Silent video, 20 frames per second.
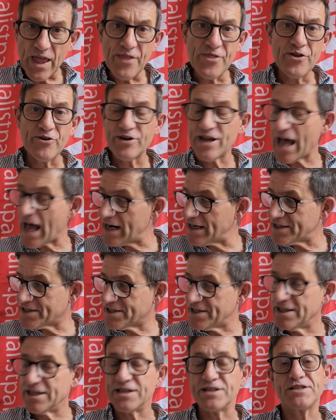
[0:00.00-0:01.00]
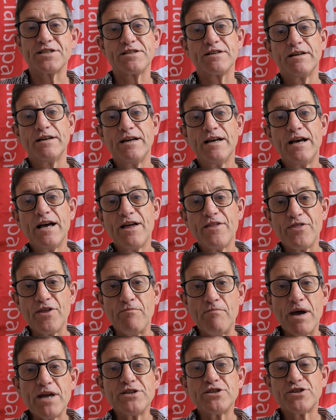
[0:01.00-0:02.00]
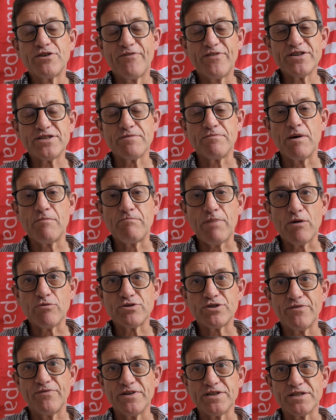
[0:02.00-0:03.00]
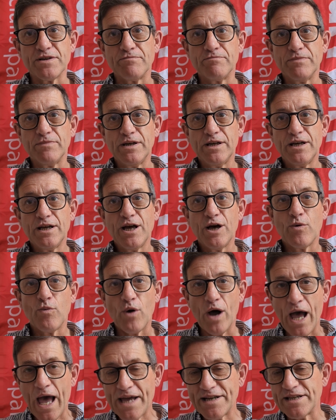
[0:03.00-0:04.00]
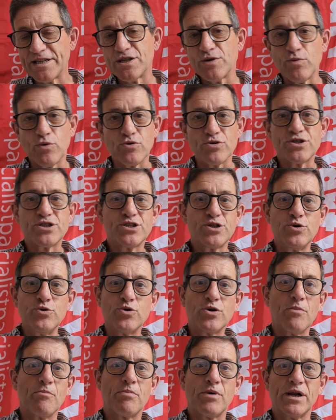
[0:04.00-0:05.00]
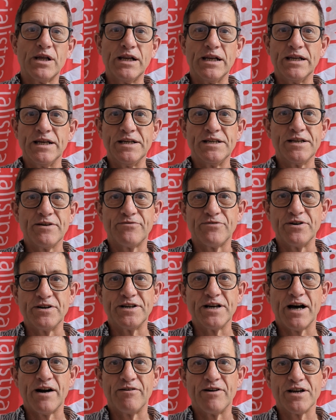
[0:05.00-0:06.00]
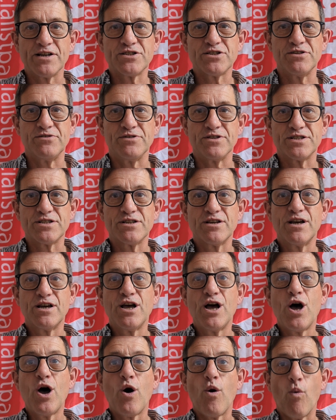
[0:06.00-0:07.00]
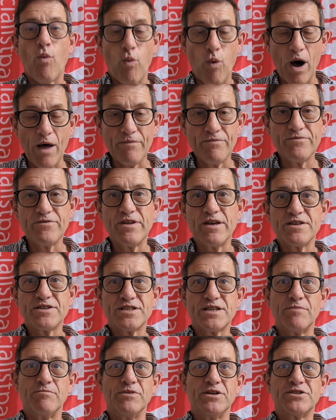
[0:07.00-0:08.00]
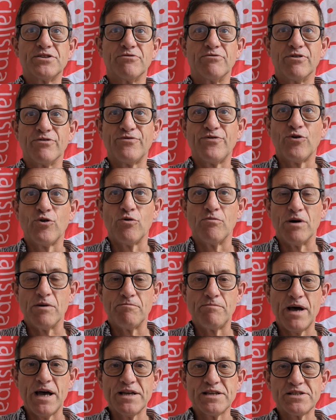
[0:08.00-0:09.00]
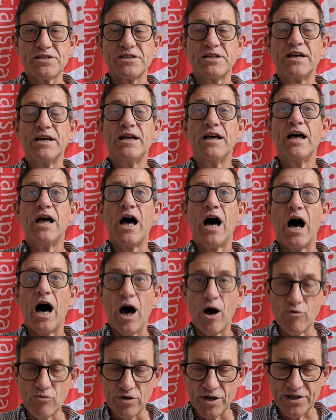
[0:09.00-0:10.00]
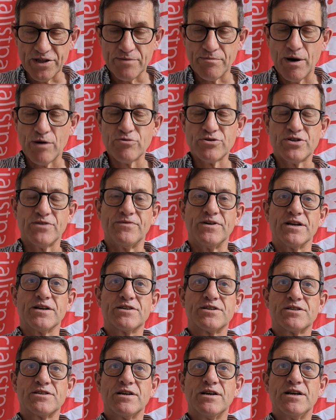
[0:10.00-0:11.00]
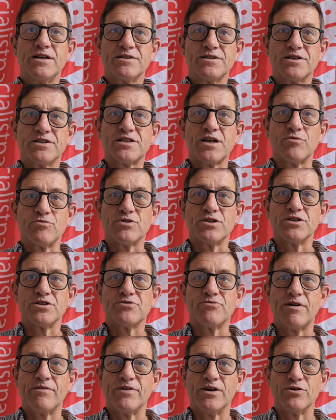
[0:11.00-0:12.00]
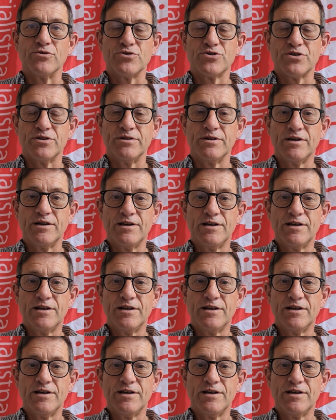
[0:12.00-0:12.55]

The reality is that Menshevism and Bolshevism were heading towards two completely different directions. One simply to reform at best, only the Bolsheviks to socialist revolution,